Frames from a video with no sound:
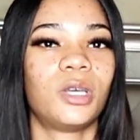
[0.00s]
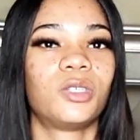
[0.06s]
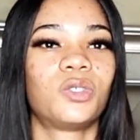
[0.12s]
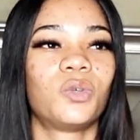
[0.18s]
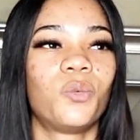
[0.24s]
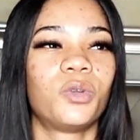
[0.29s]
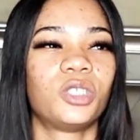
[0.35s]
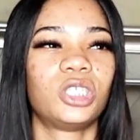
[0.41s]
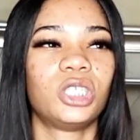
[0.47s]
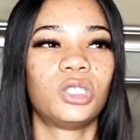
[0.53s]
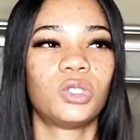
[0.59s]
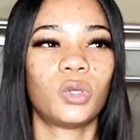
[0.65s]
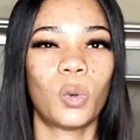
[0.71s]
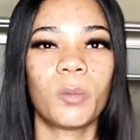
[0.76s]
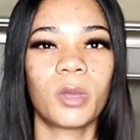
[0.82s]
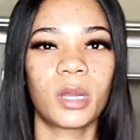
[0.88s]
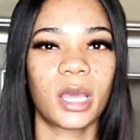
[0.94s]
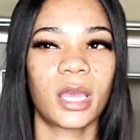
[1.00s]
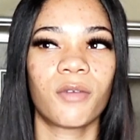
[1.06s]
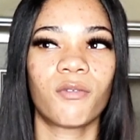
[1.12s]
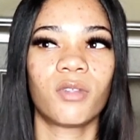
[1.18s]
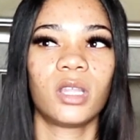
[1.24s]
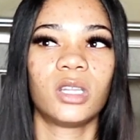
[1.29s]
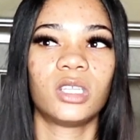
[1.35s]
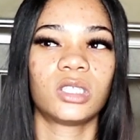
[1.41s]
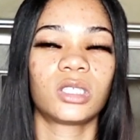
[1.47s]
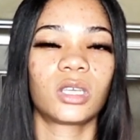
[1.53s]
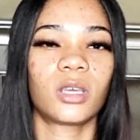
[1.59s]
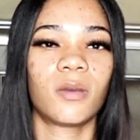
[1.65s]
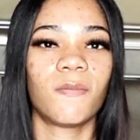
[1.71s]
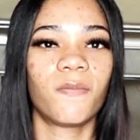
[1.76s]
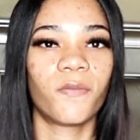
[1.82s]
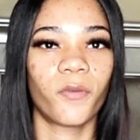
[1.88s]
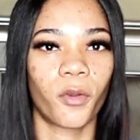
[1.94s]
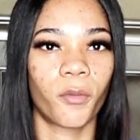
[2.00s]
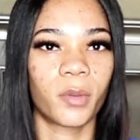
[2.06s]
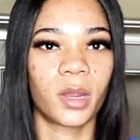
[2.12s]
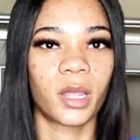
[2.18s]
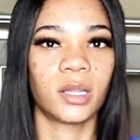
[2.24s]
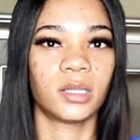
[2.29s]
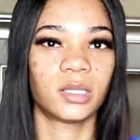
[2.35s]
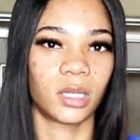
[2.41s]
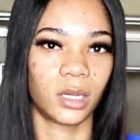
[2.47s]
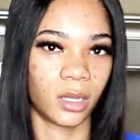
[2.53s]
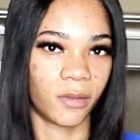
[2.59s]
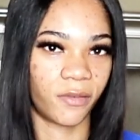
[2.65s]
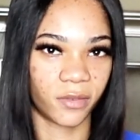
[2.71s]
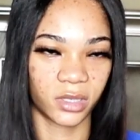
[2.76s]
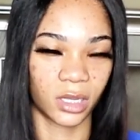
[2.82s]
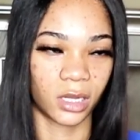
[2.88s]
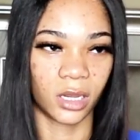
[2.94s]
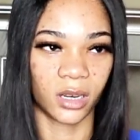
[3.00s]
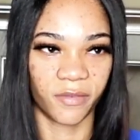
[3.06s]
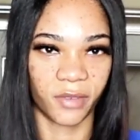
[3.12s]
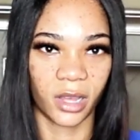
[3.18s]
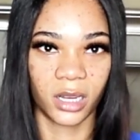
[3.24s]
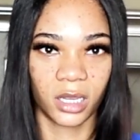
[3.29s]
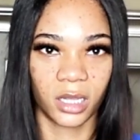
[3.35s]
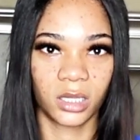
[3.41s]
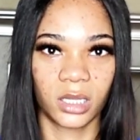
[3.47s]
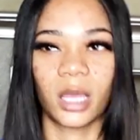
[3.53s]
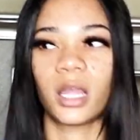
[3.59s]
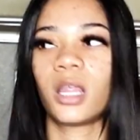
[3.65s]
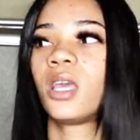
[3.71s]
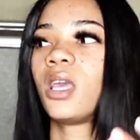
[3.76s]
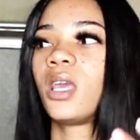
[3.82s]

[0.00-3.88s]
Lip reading: So when she told me that, it really just confirmed it and solidified it that